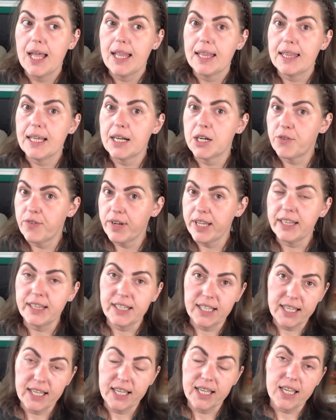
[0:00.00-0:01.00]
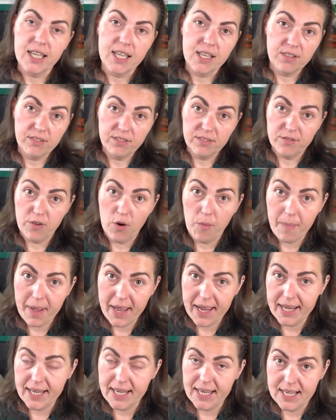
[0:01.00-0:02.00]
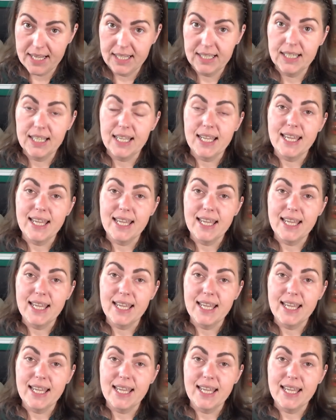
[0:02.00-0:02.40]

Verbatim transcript: the greeting in Romanian